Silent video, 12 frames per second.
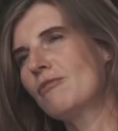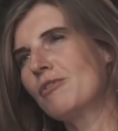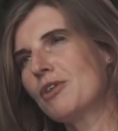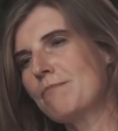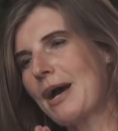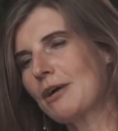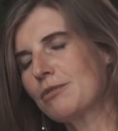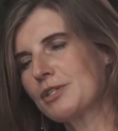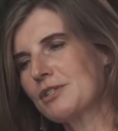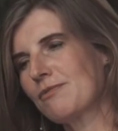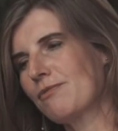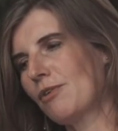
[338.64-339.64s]
running
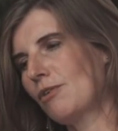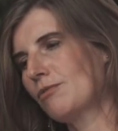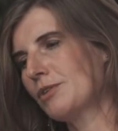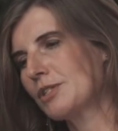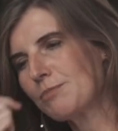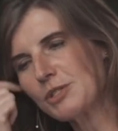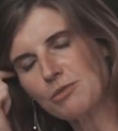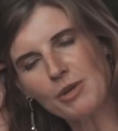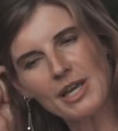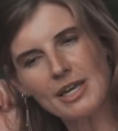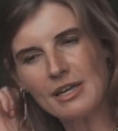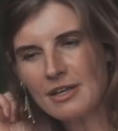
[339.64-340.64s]
backwards and forwards
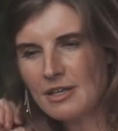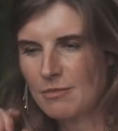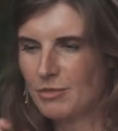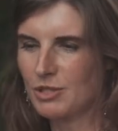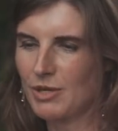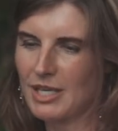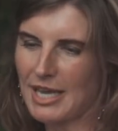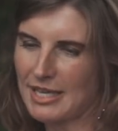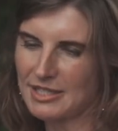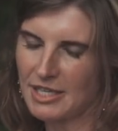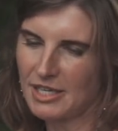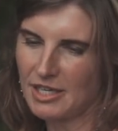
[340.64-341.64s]
between
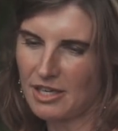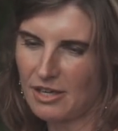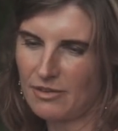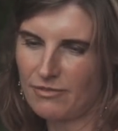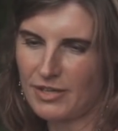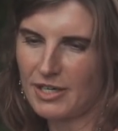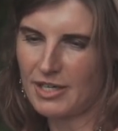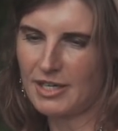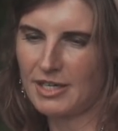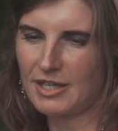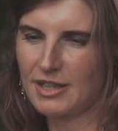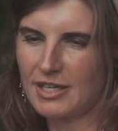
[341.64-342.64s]
turning
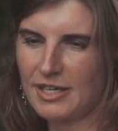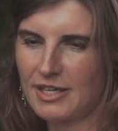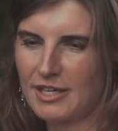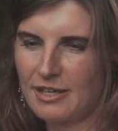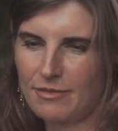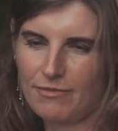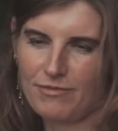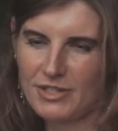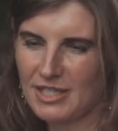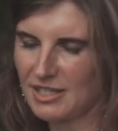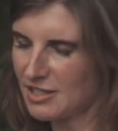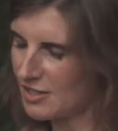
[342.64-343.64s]
over the
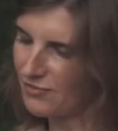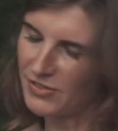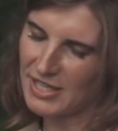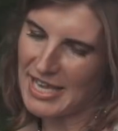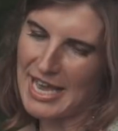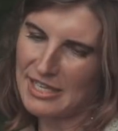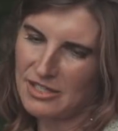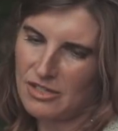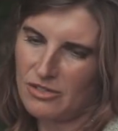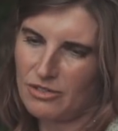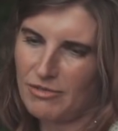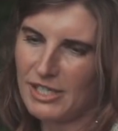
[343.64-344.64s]
facilities for the guests
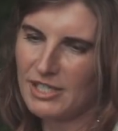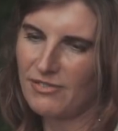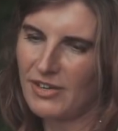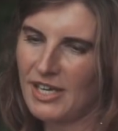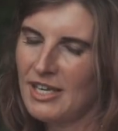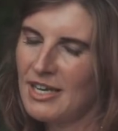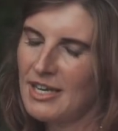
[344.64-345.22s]
and all the rest of it.